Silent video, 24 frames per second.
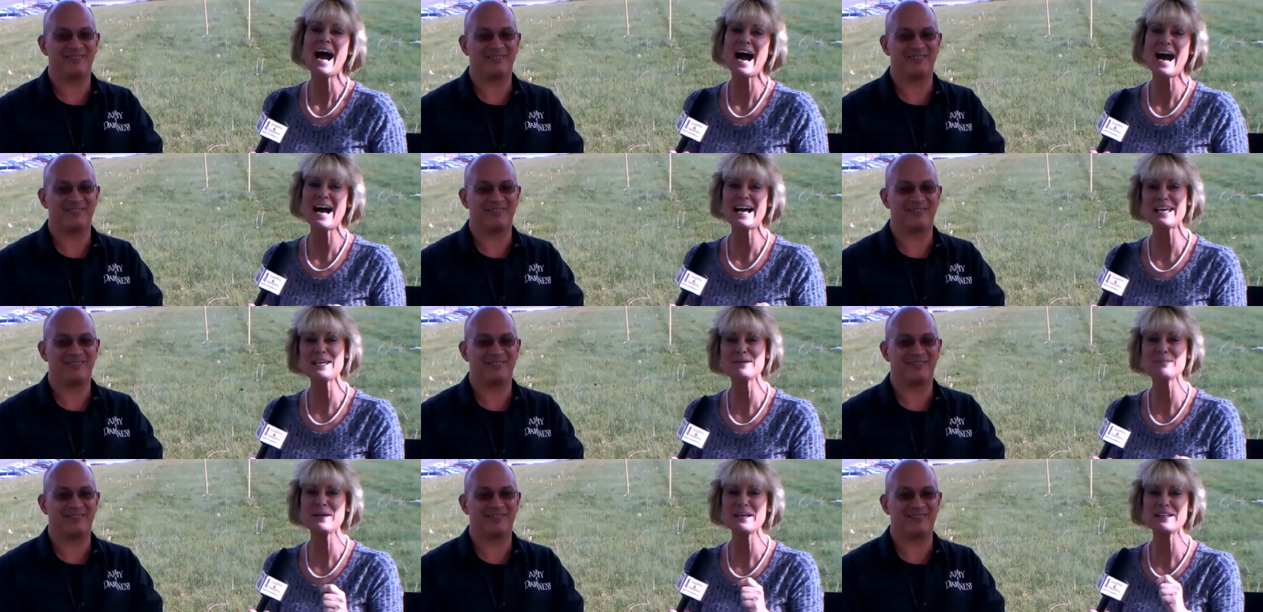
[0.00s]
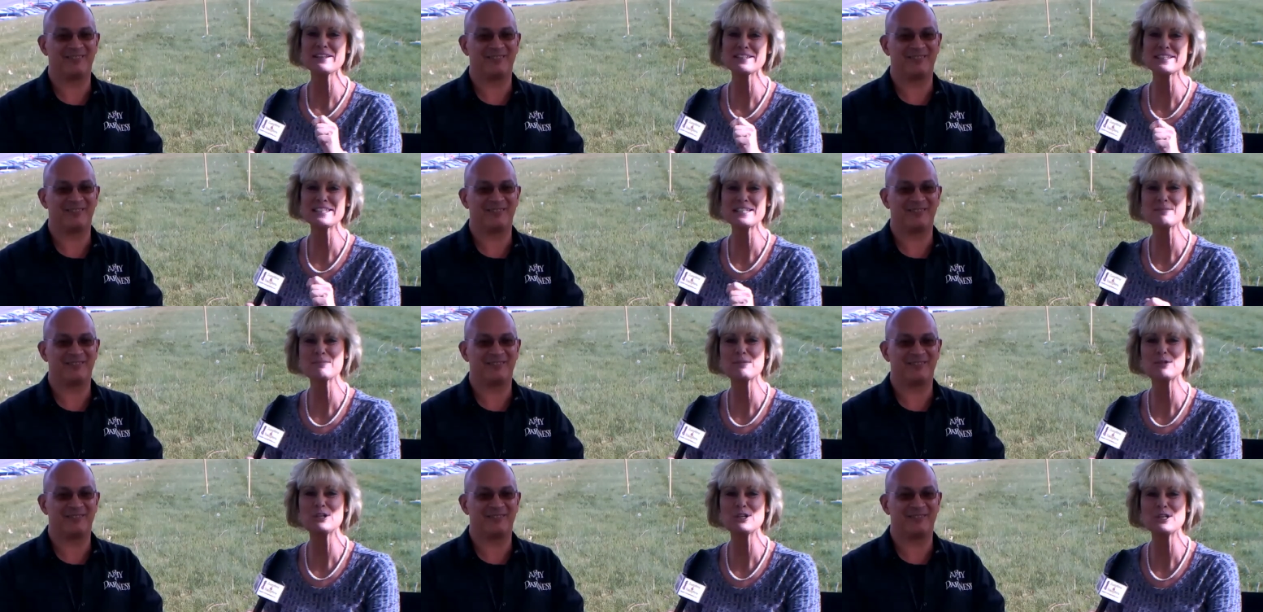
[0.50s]
Speaker 1: I am
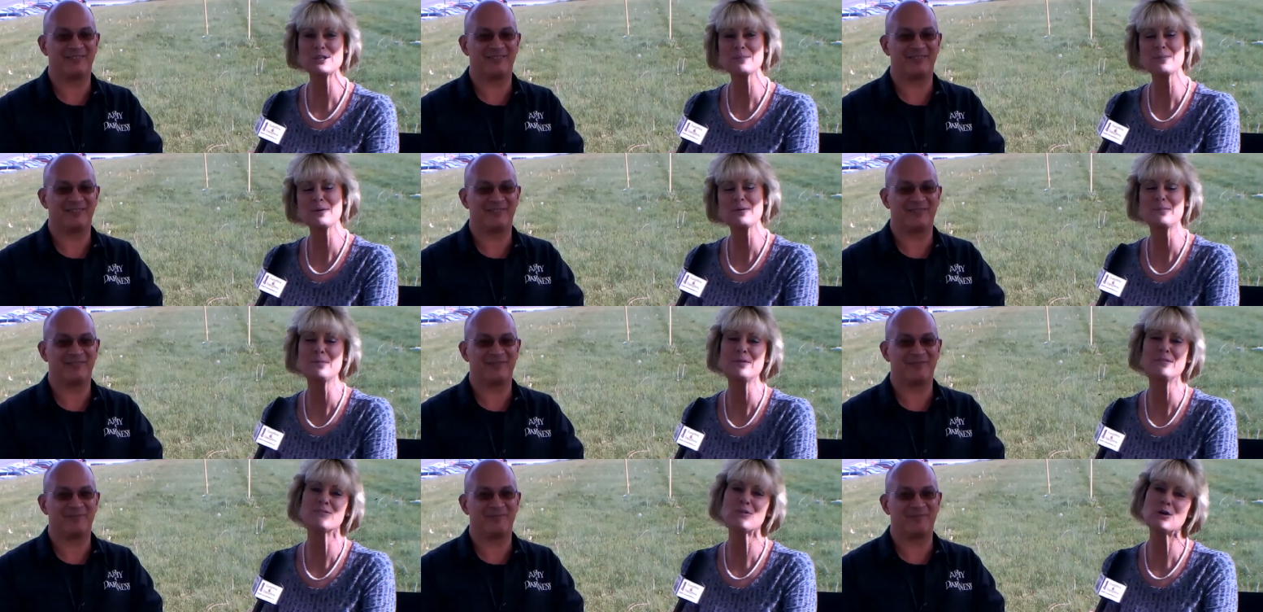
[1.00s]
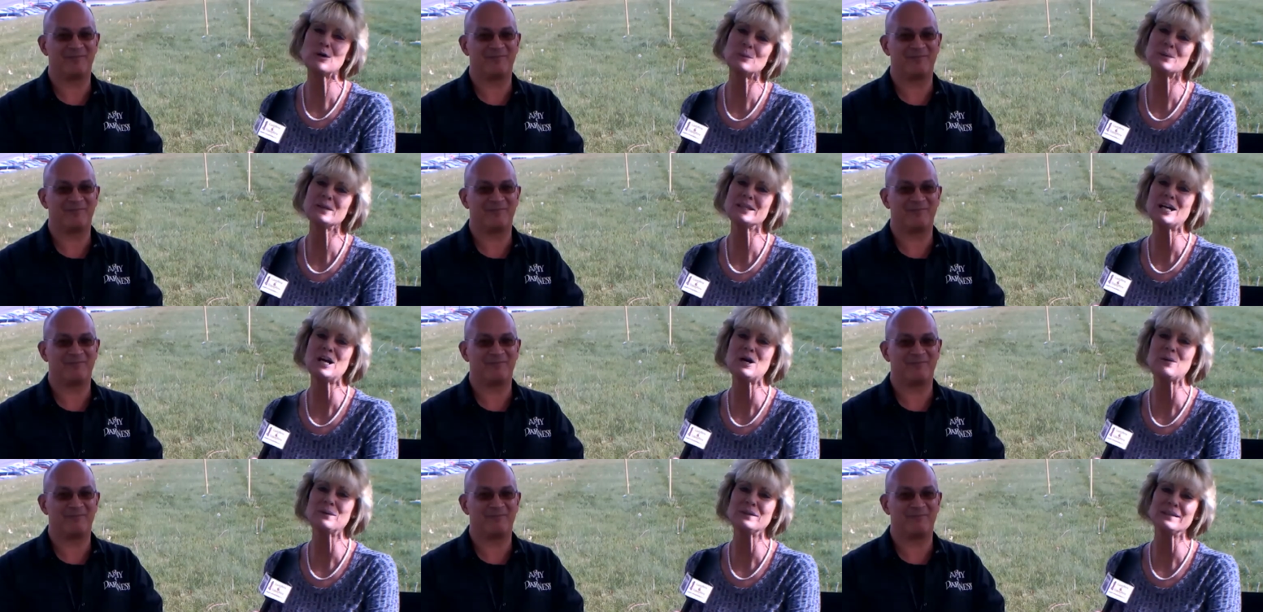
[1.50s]
Allison Murray, but before we
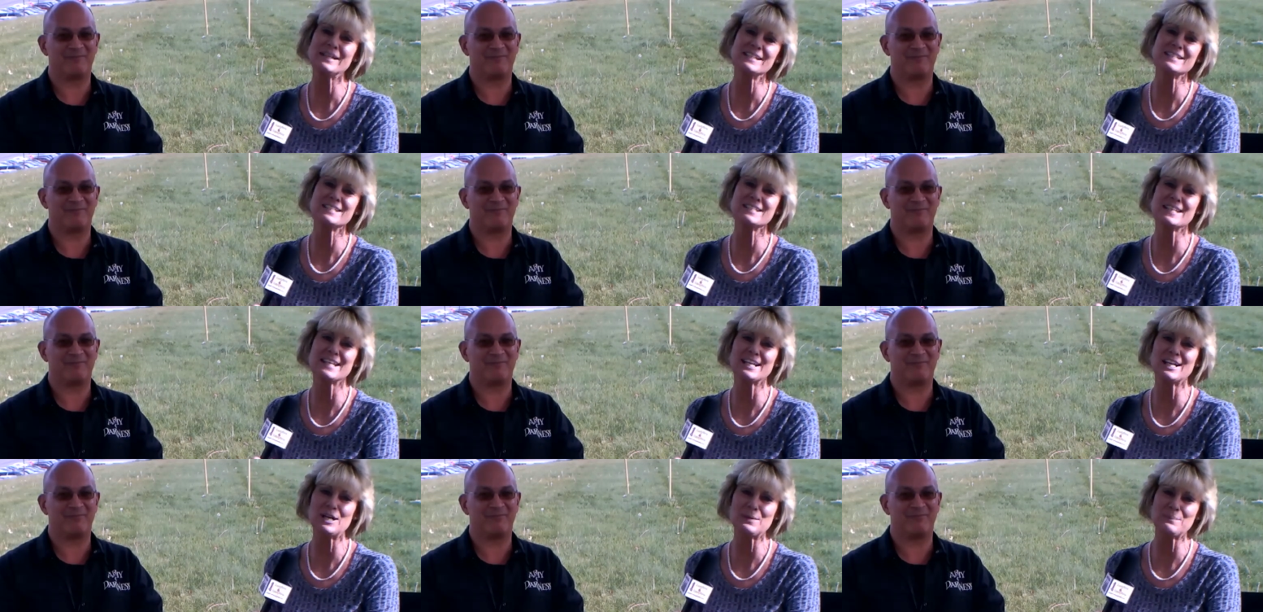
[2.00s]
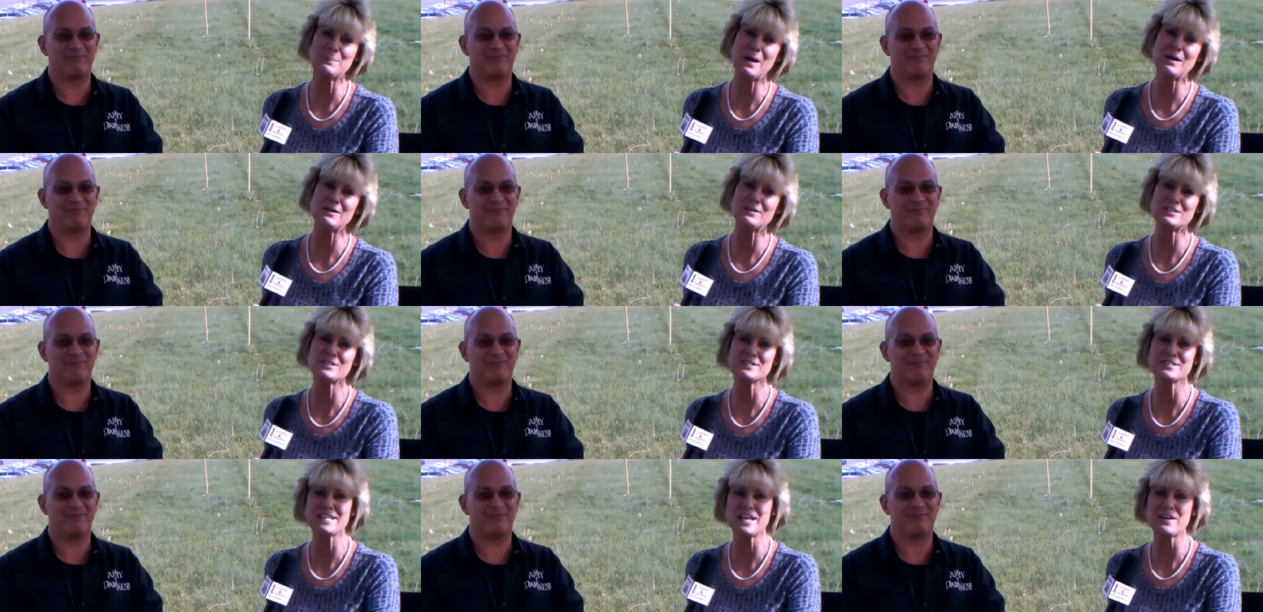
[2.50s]
go, we'd like to thank our
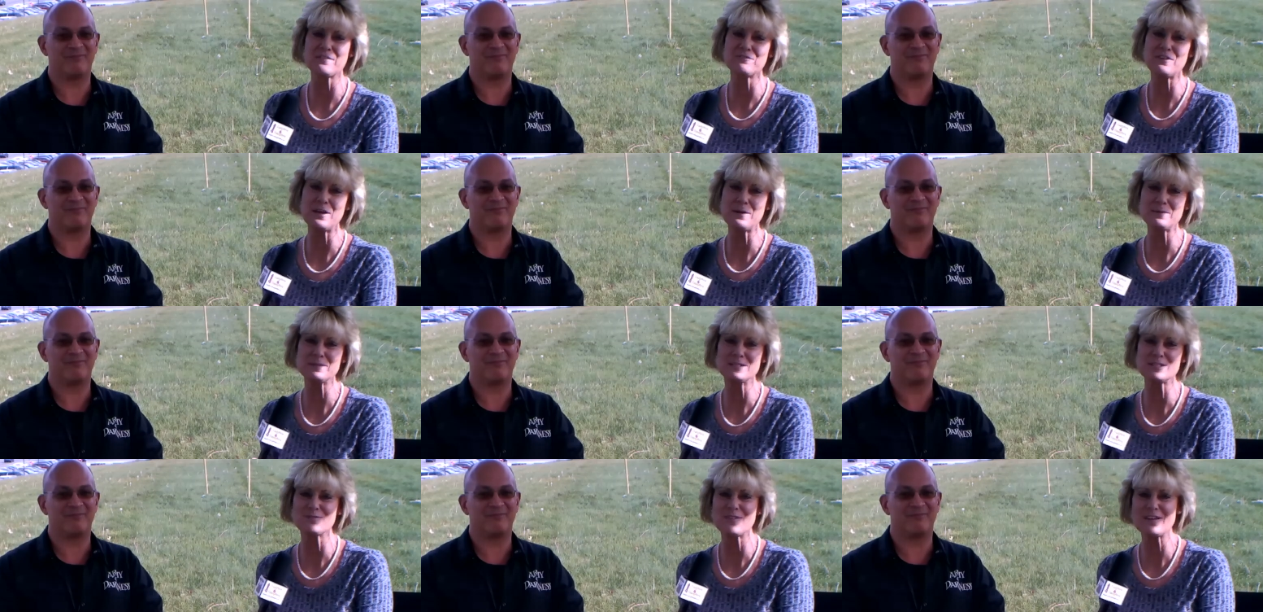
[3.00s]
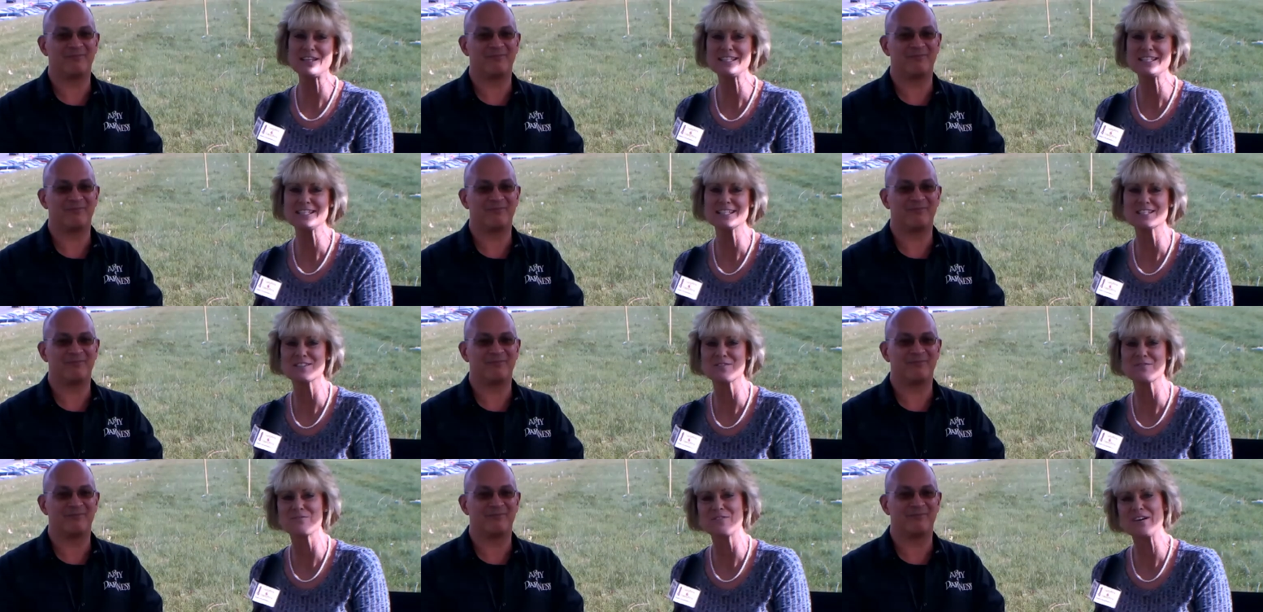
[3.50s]
partners at Famous
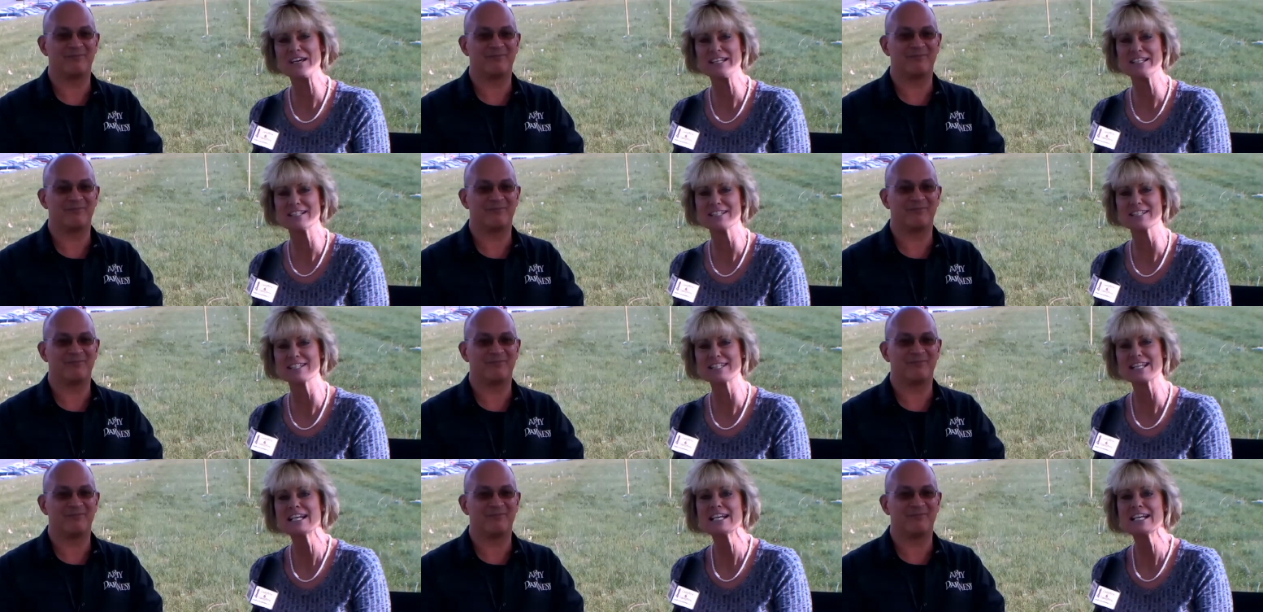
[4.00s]
Faces and Funnies,